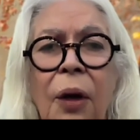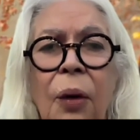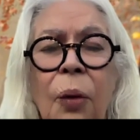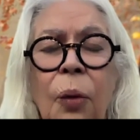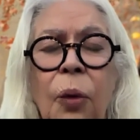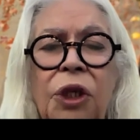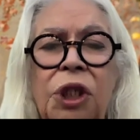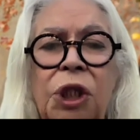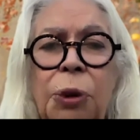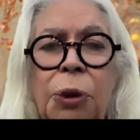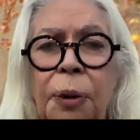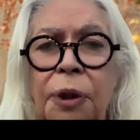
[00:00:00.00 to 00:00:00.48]

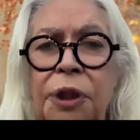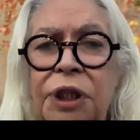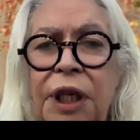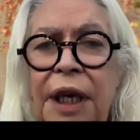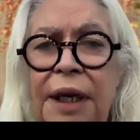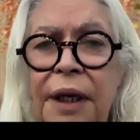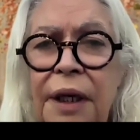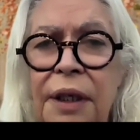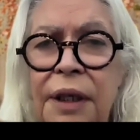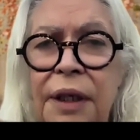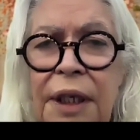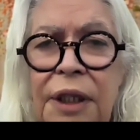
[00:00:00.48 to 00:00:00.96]
which
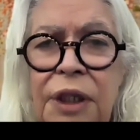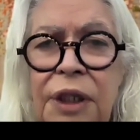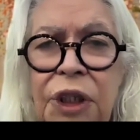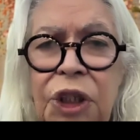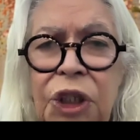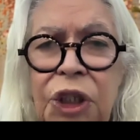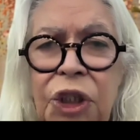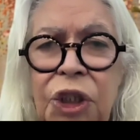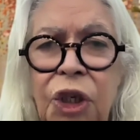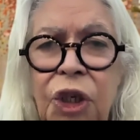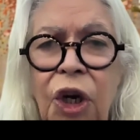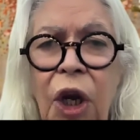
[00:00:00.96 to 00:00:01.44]
presented a
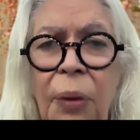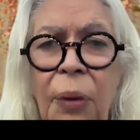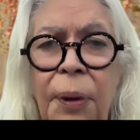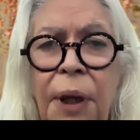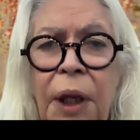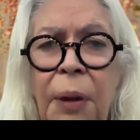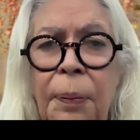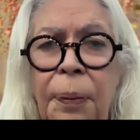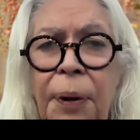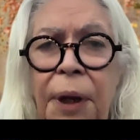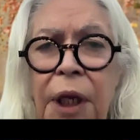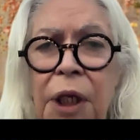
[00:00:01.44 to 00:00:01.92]

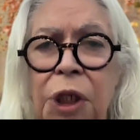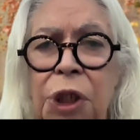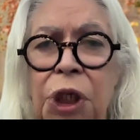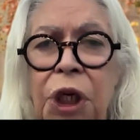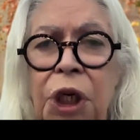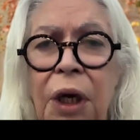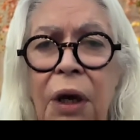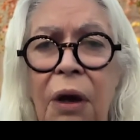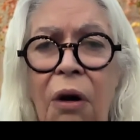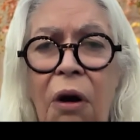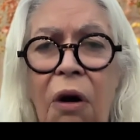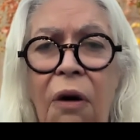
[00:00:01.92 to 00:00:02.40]
disturbing
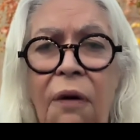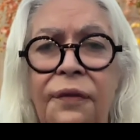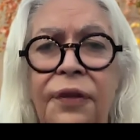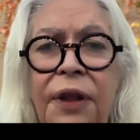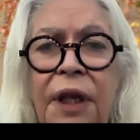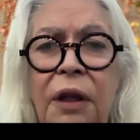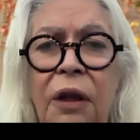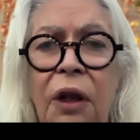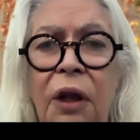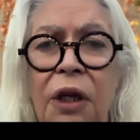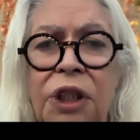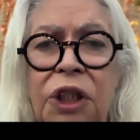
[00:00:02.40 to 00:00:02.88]
picture of
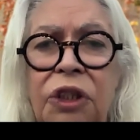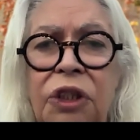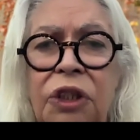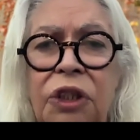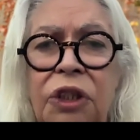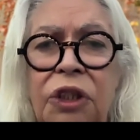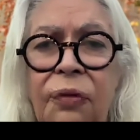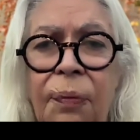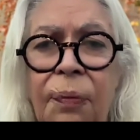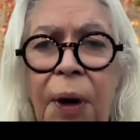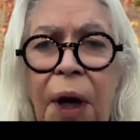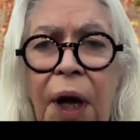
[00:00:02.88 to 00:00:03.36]
the loss
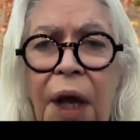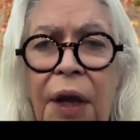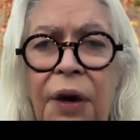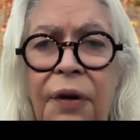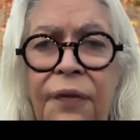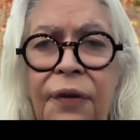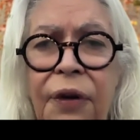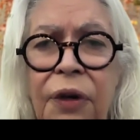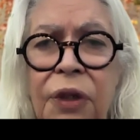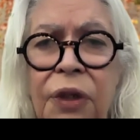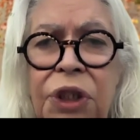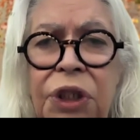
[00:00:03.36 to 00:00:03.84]
of
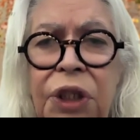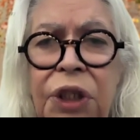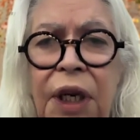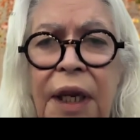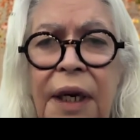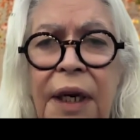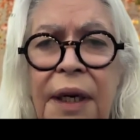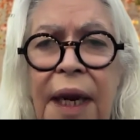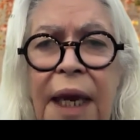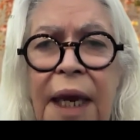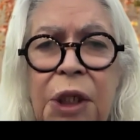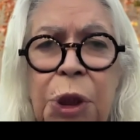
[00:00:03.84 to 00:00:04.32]
biodiversity
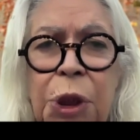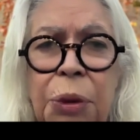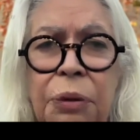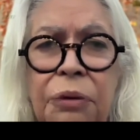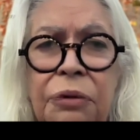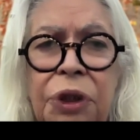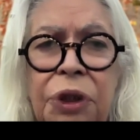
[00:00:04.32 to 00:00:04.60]
and natural